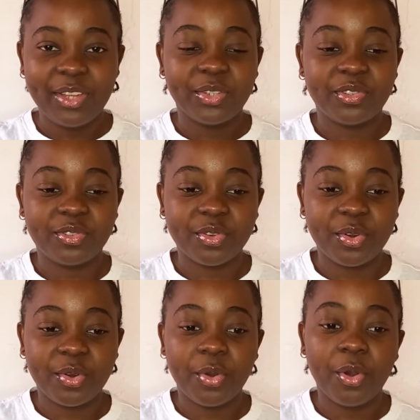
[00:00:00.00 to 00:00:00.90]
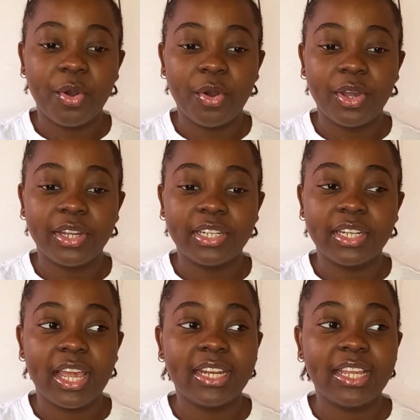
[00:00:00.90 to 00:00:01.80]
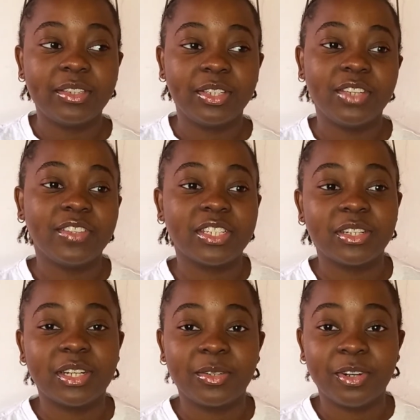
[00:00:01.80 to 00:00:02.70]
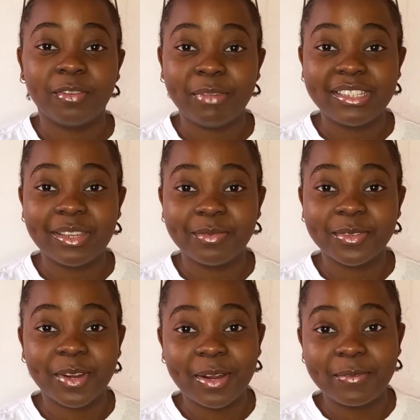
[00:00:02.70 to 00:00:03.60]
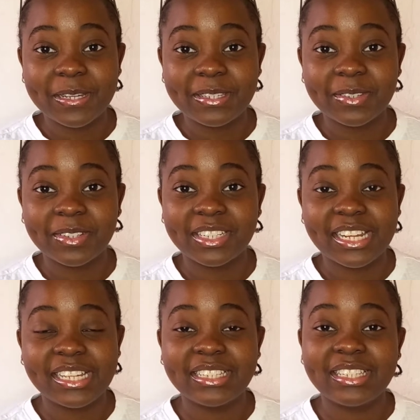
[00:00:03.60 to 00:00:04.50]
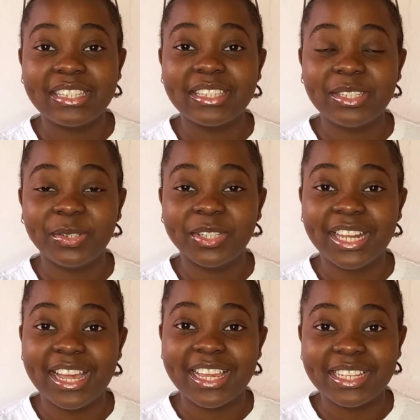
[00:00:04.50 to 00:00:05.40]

So I'd like to give a shout out to one of my subscribers on 19th July.